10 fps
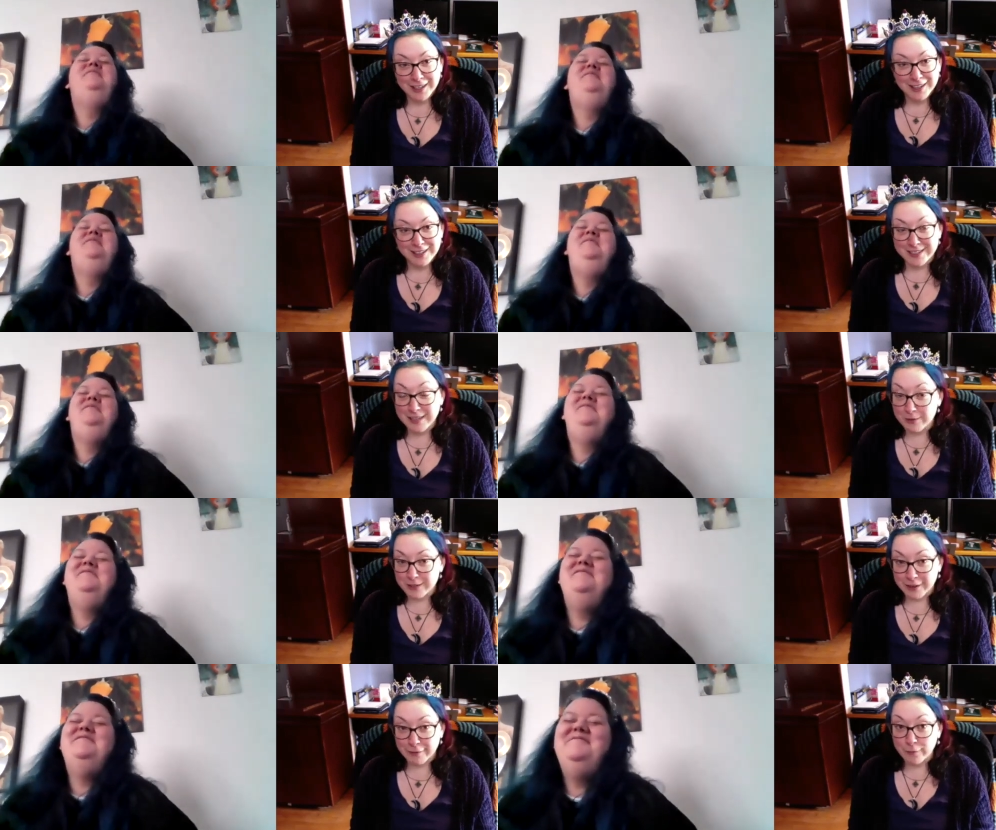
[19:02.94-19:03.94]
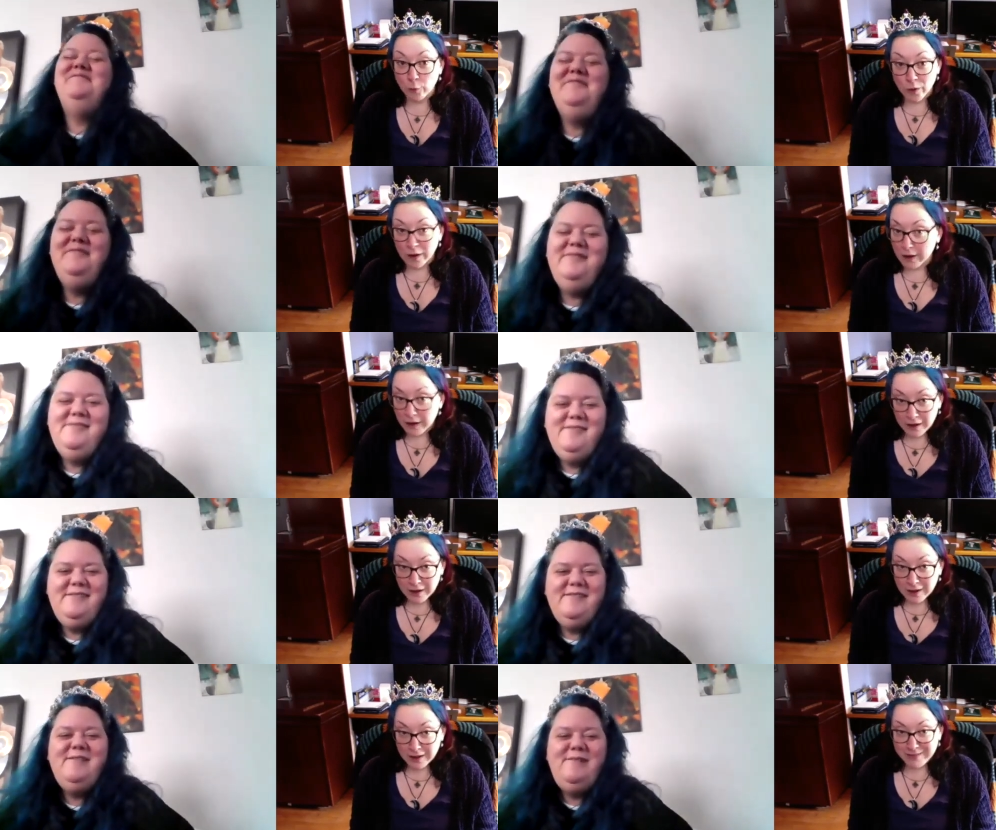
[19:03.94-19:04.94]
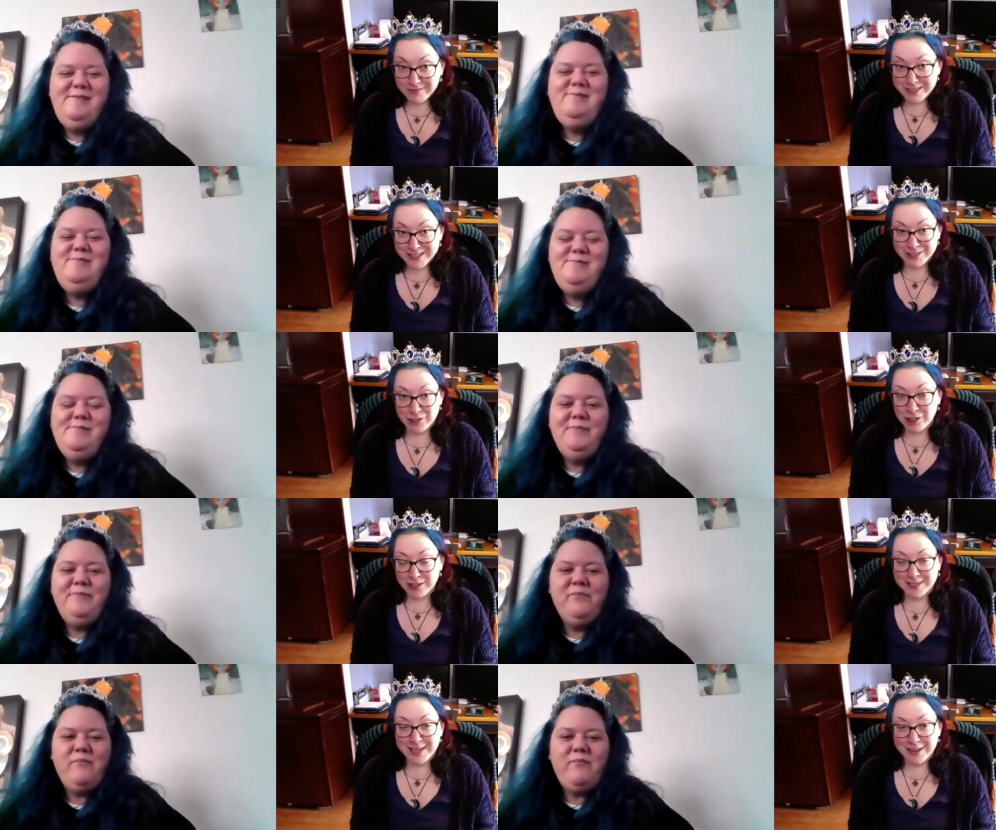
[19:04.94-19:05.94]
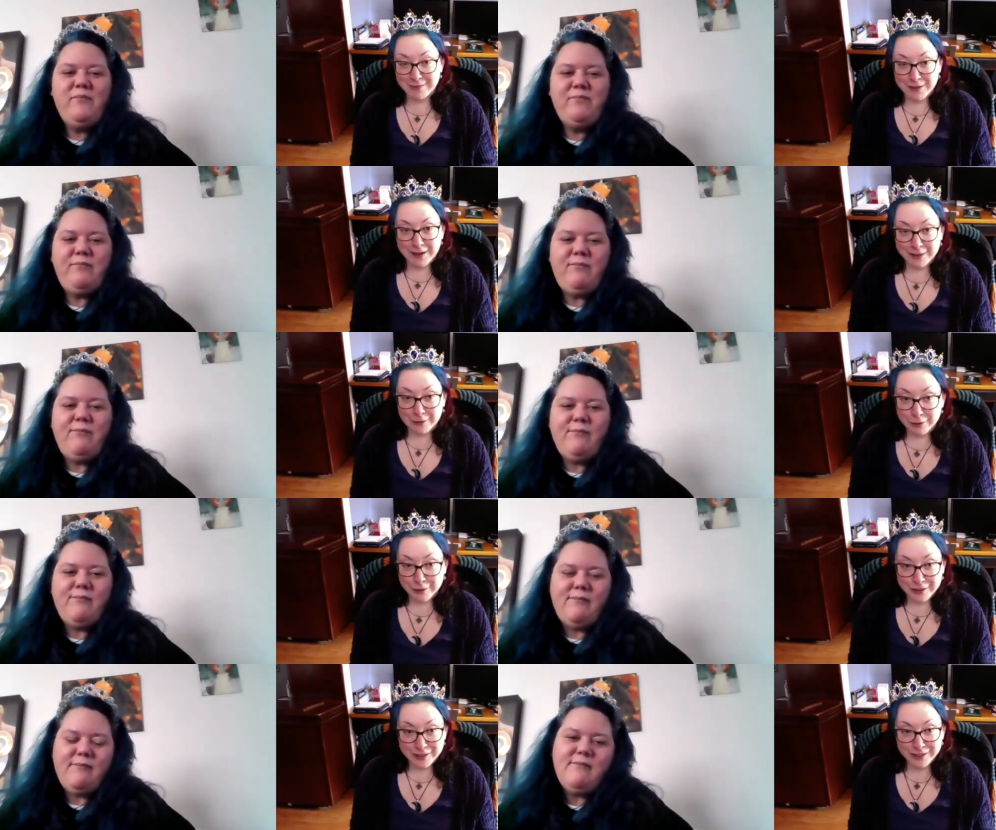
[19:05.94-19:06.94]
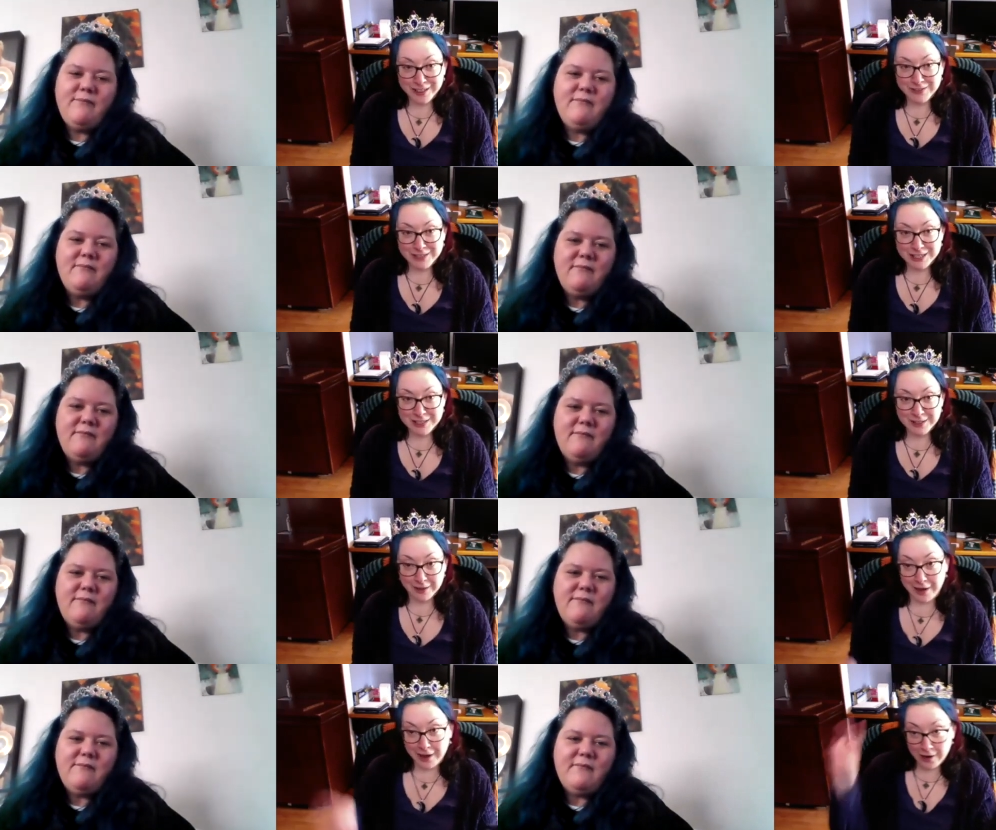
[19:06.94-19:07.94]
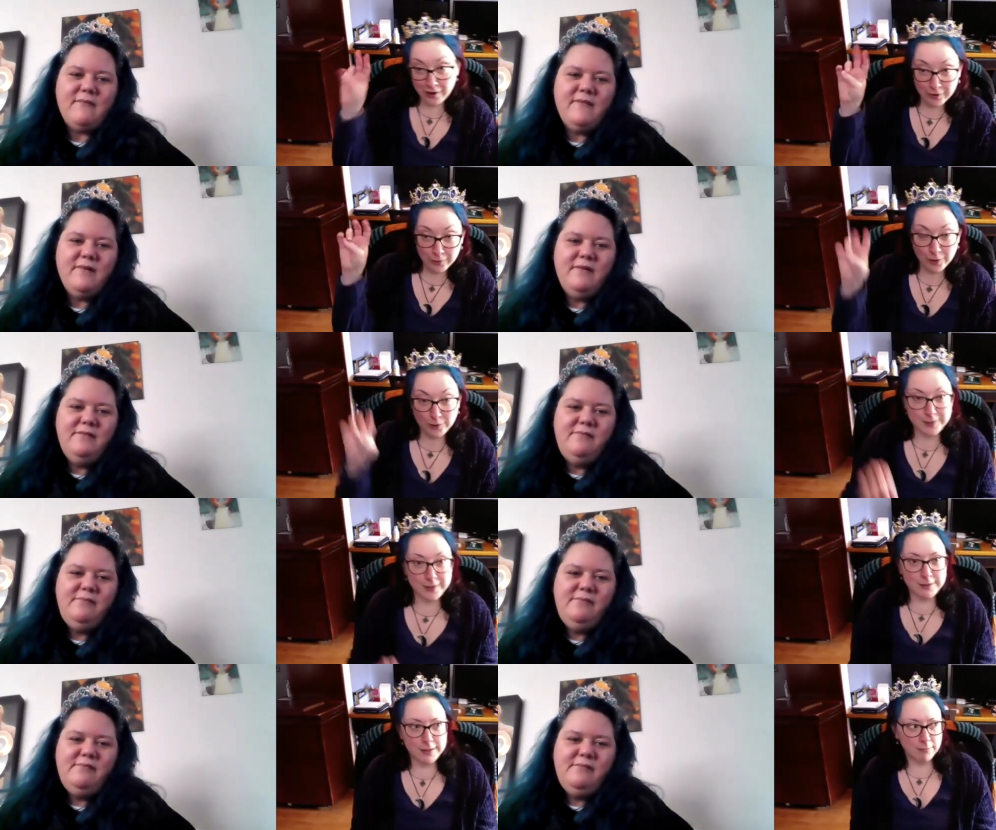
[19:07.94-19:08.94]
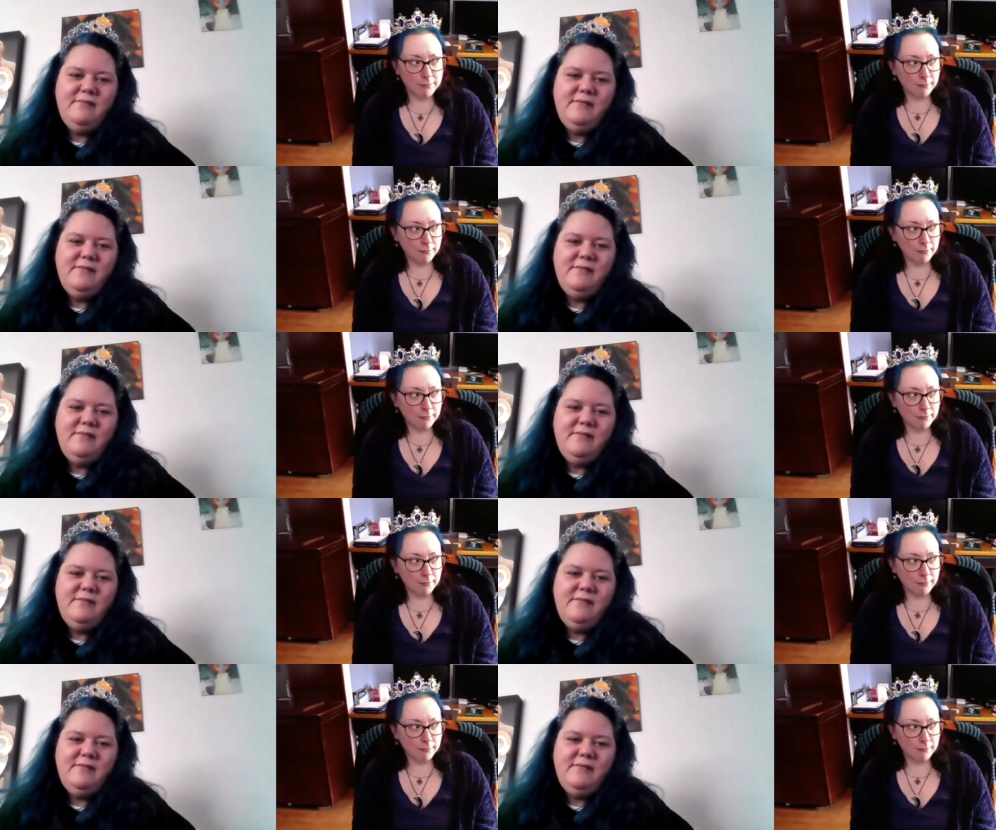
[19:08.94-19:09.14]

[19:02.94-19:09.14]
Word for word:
Speaker 1: Cause he was like four. He was just out of toddlerhood and he was just like air quotes. And I was like,